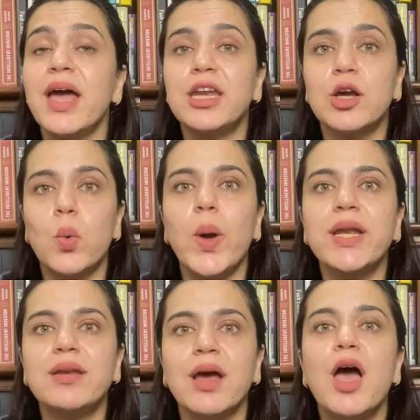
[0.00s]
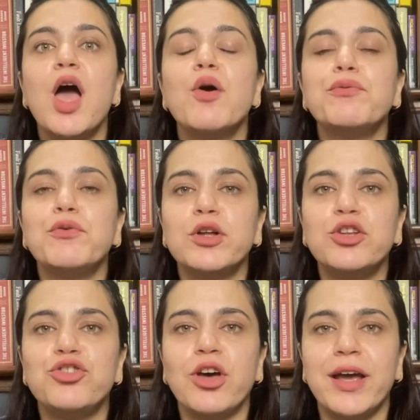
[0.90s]
adequate for the
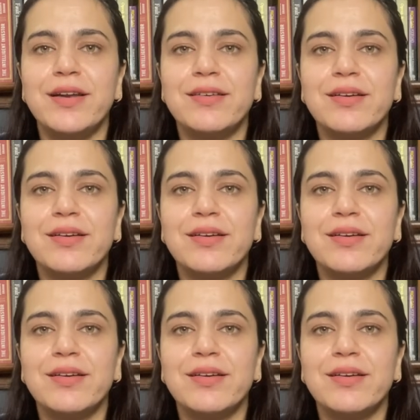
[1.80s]
child.